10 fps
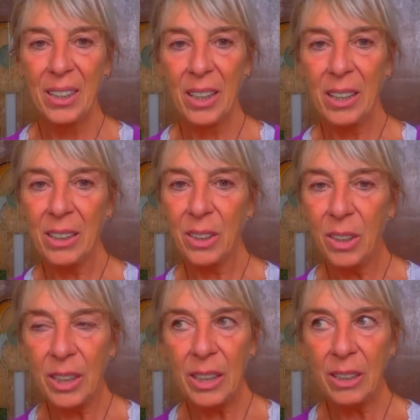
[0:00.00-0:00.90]

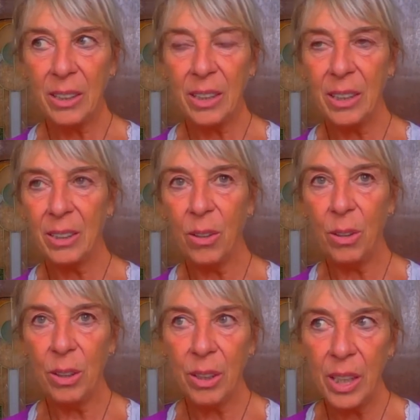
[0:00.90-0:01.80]
So his
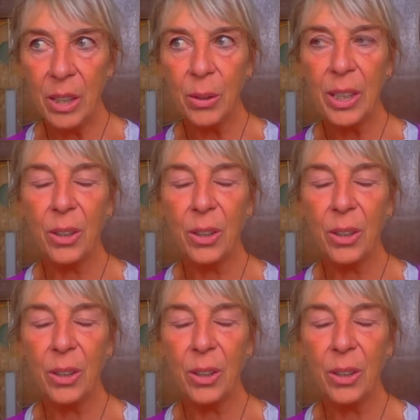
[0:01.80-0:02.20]
whole theory